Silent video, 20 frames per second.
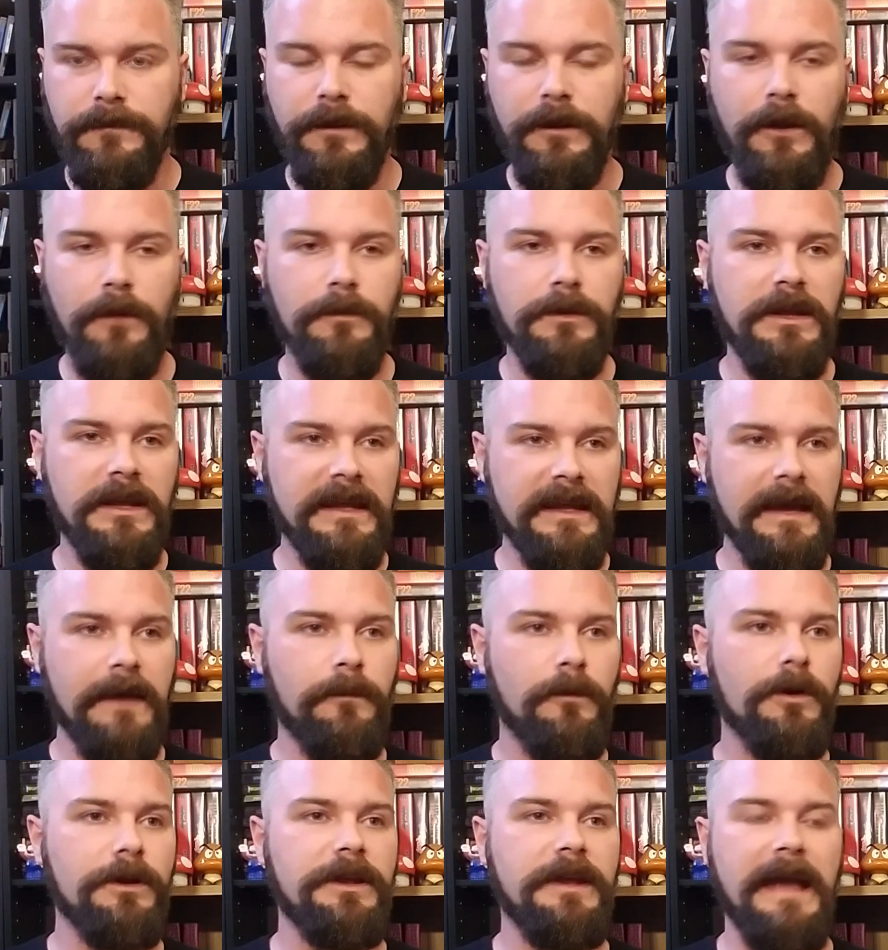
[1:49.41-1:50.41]
When you get
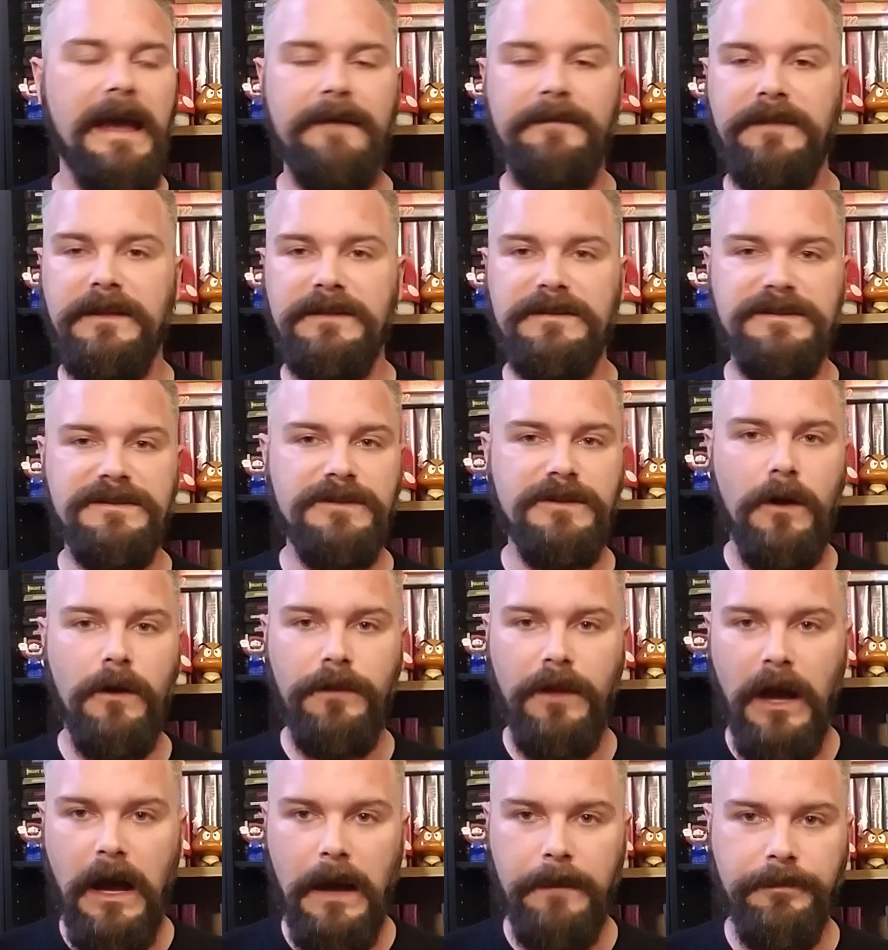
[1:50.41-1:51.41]
one, you have to install
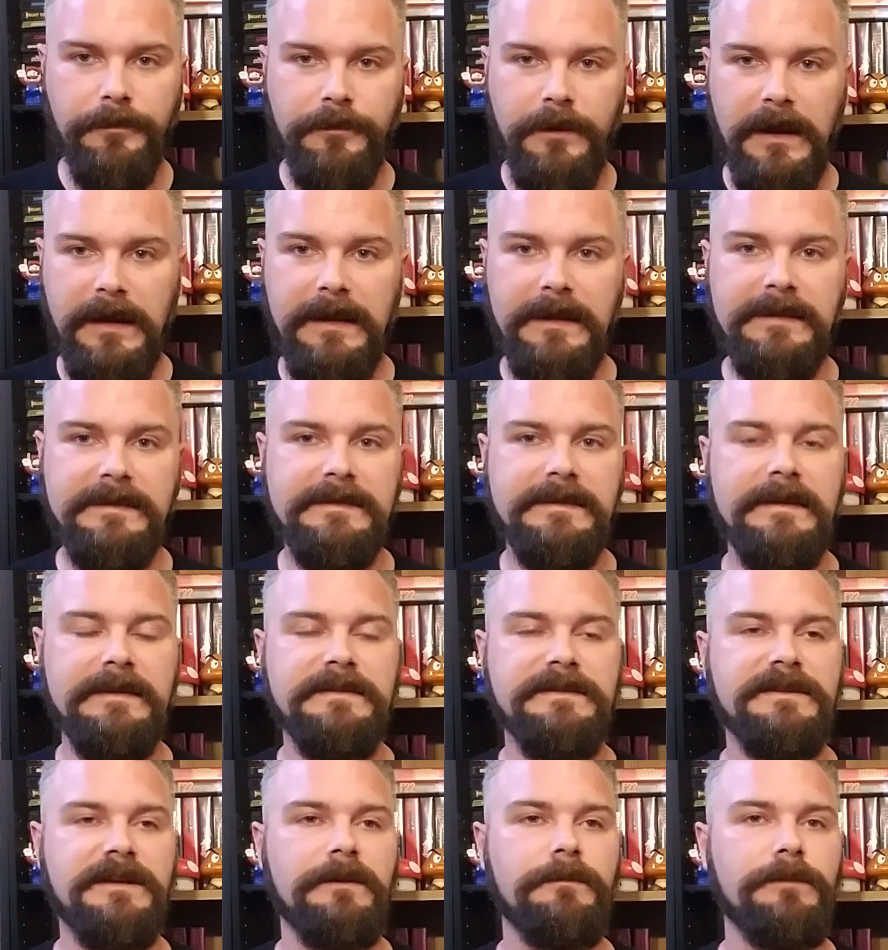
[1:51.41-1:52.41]
the operating
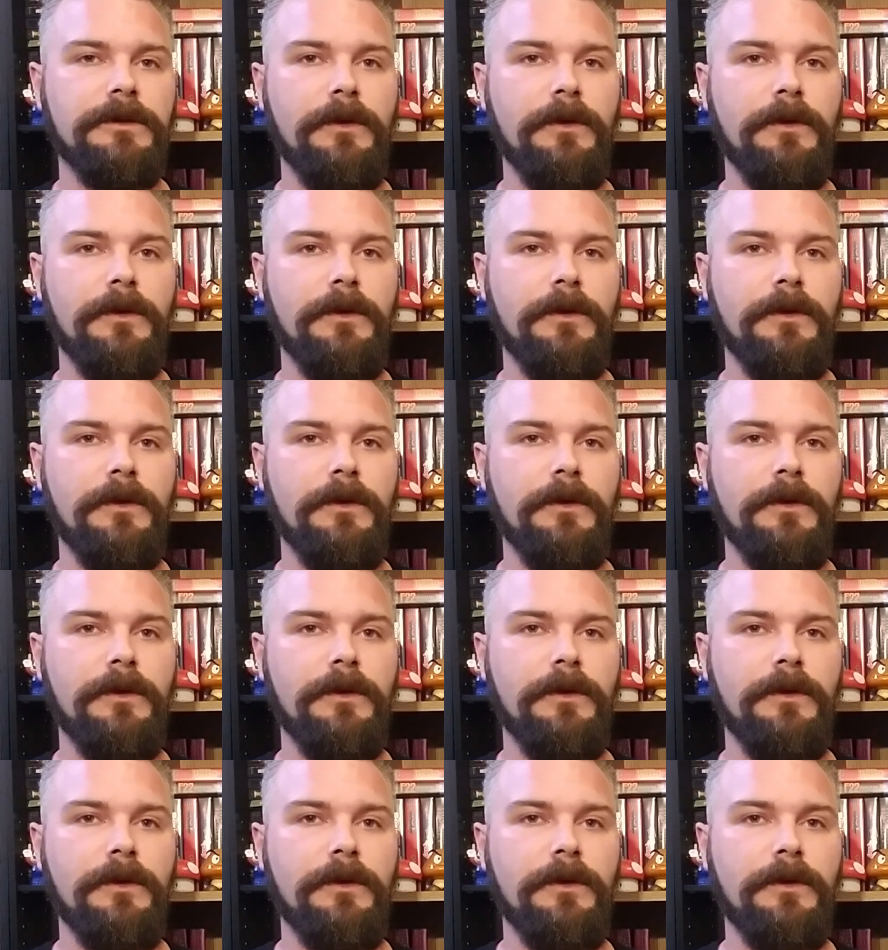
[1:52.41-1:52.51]
system.